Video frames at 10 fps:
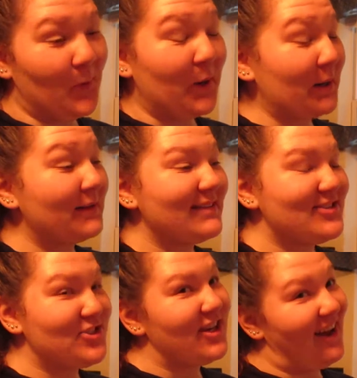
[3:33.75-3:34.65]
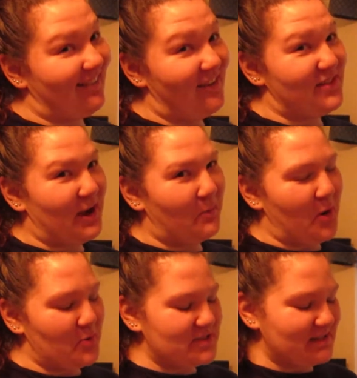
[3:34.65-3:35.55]
Or, gee, I love that
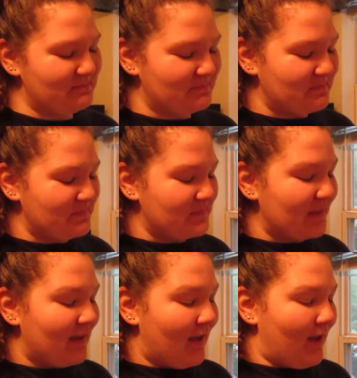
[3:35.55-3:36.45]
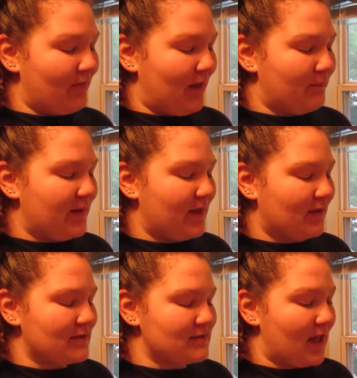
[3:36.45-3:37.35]
quote. And then
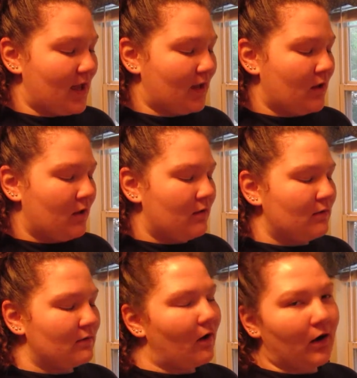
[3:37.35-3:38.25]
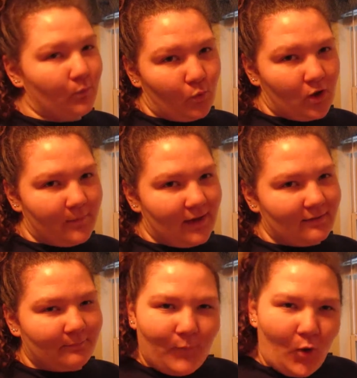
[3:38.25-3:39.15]
pink is, like,
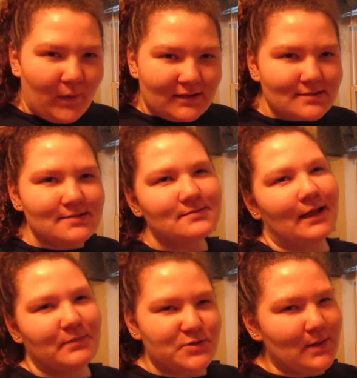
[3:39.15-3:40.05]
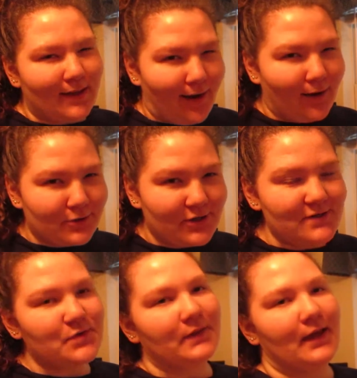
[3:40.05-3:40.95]
heartwarming moments, like, between
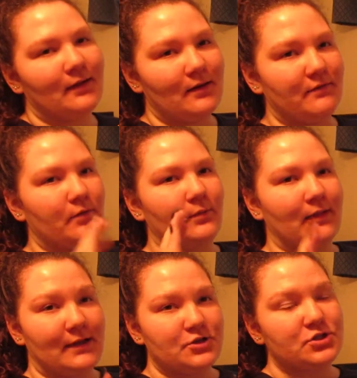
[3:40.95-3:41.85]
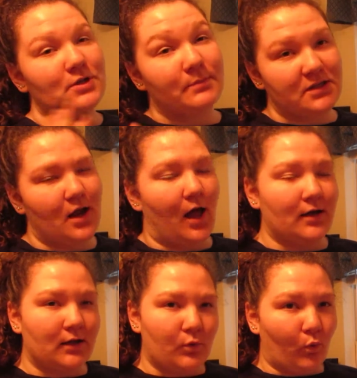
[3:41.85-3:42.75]
characters, or, like, if a relationship
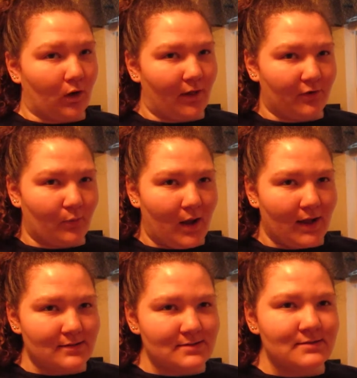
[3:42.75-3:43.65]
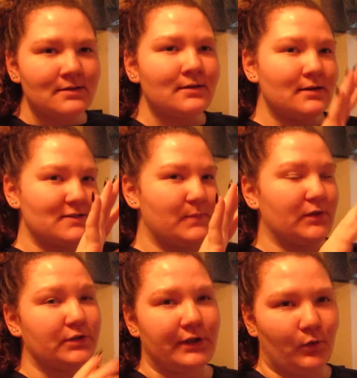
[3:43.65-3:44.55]
platonic or otherwise is
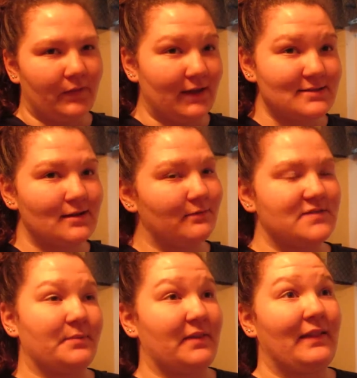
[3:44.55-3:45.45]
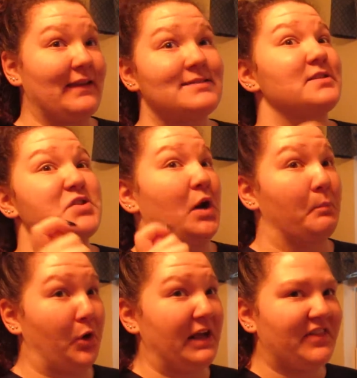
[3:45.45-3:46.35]
building, or, like, something that, like, is gonna
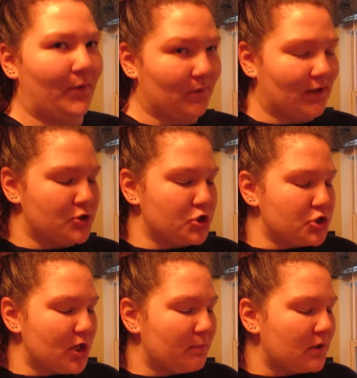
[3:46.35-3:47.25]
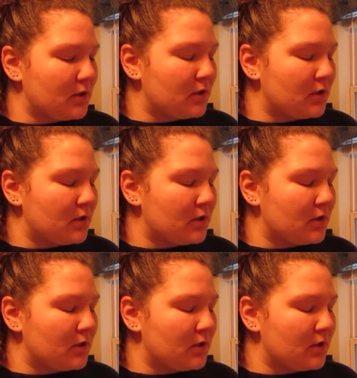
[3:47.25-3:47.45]
break that relationship.